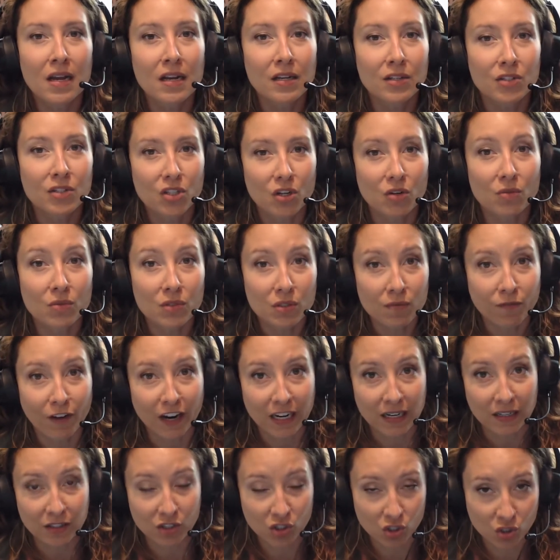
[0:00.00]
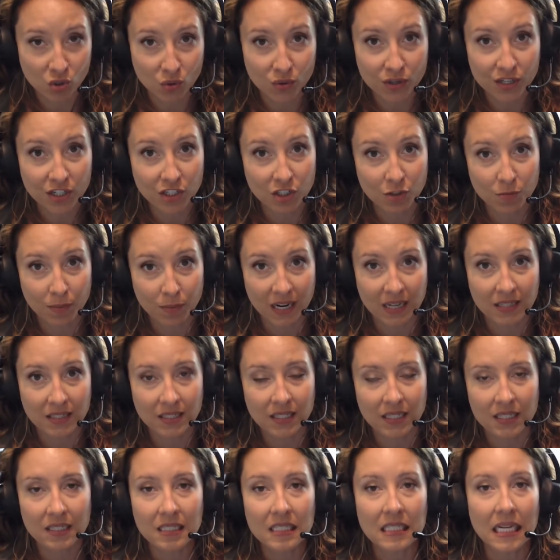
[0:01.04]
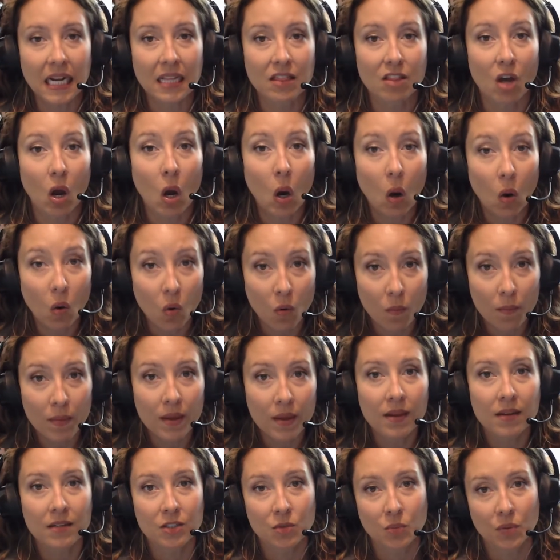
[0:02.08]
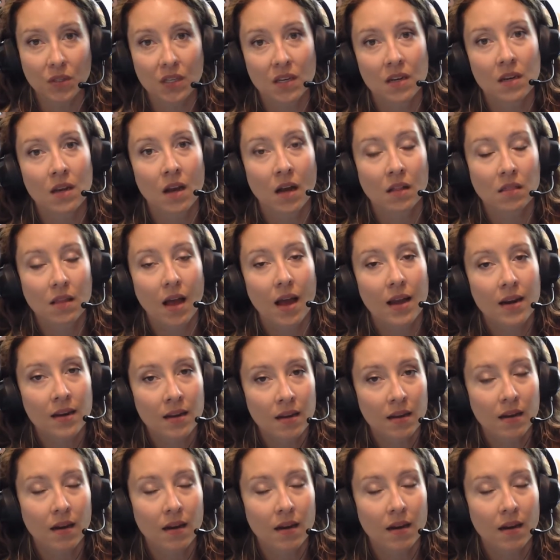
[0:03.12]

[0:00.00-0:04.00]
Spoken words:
So finding storage space inside the home is really a lot